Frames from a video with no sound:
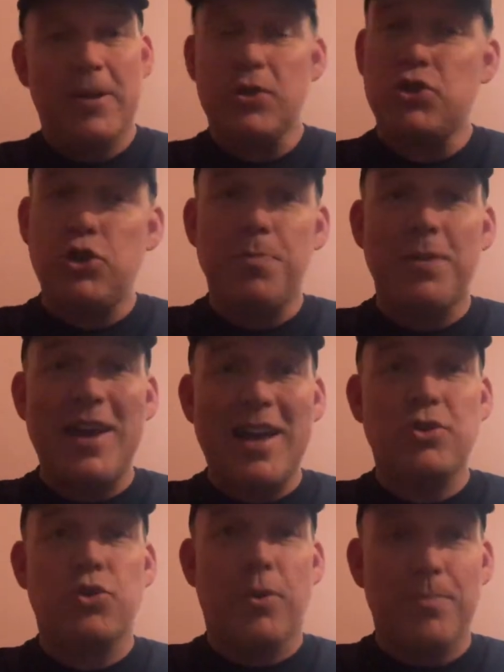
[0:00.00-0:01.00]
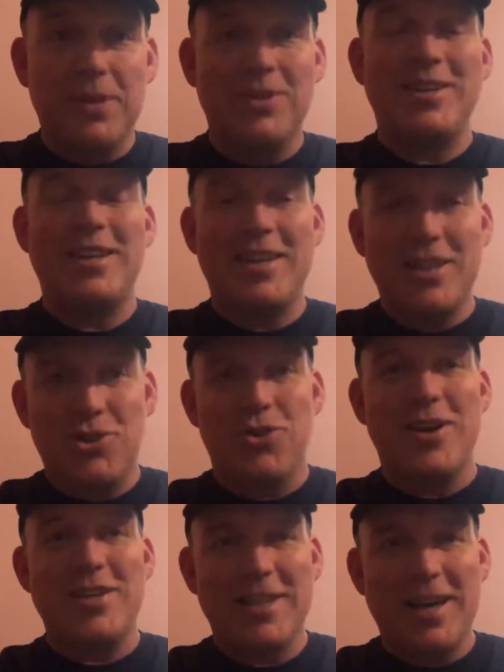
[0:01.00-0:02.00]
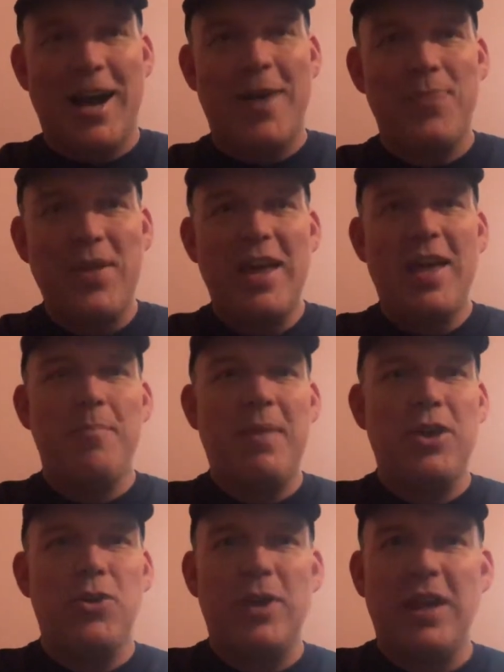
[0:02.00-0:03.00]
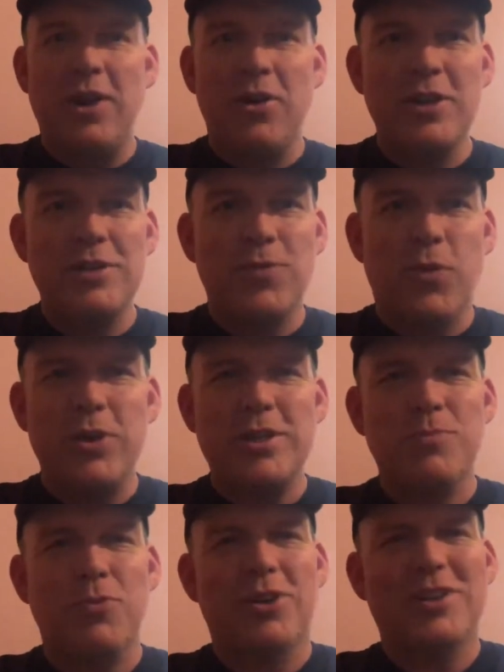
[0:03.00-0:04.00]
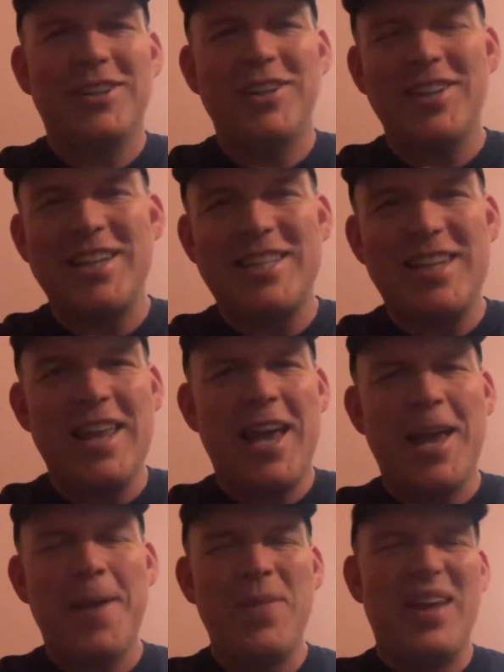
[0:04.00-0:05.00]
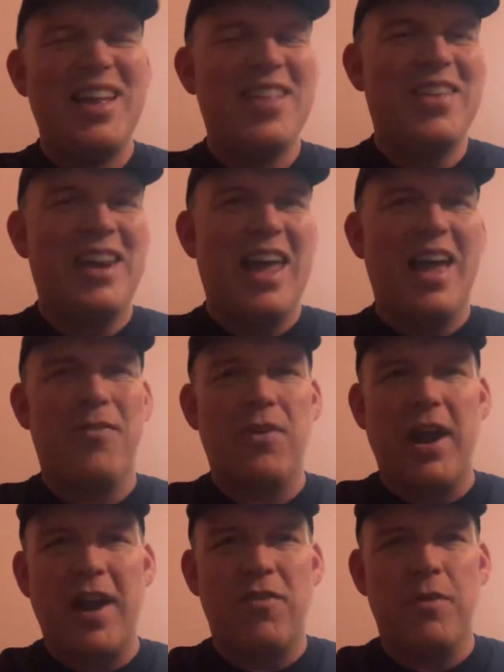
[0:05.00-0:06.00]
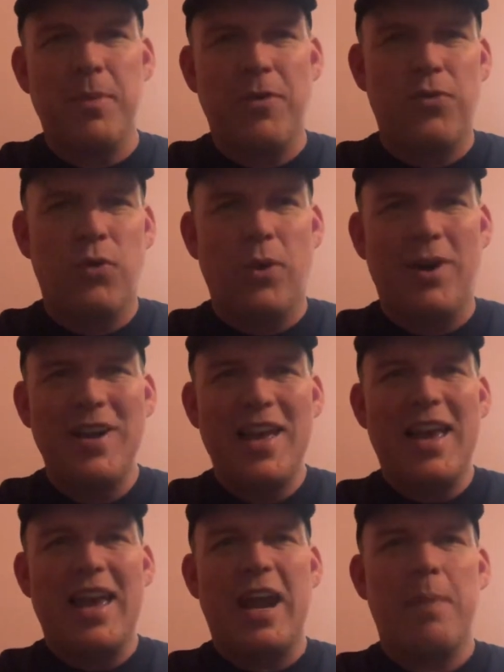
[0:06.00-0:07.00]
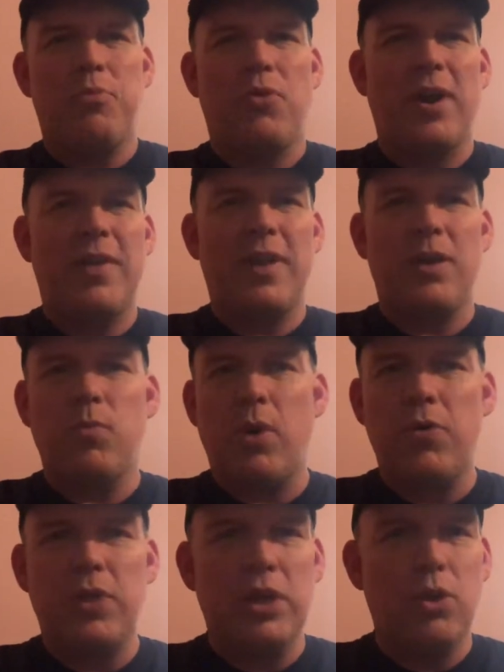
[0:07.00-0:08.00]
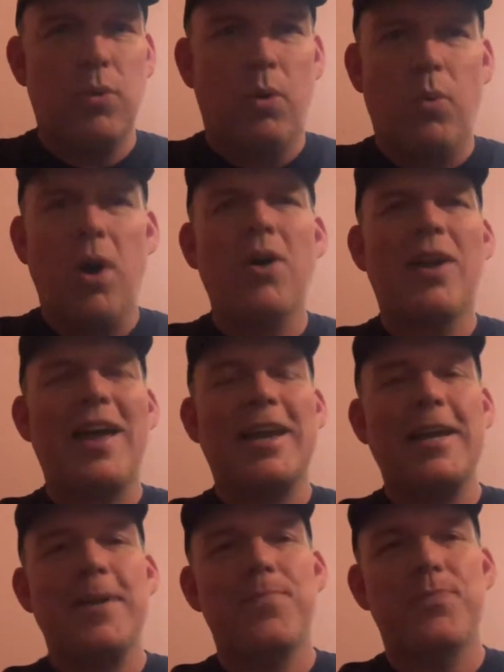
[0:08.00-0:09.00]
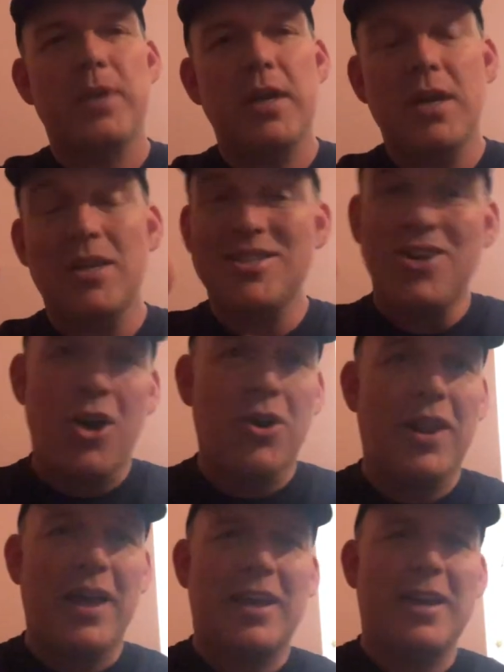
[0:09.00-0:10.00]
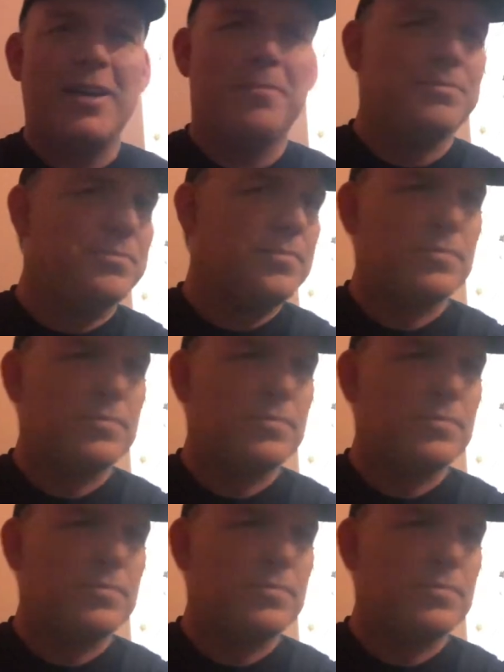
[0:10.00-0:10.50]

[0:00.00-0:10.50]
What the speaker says: a supernatural ability to trust God. May you hear His voice more clearly today than ever before. And I pray that, that you will walk like Him, talk like Him,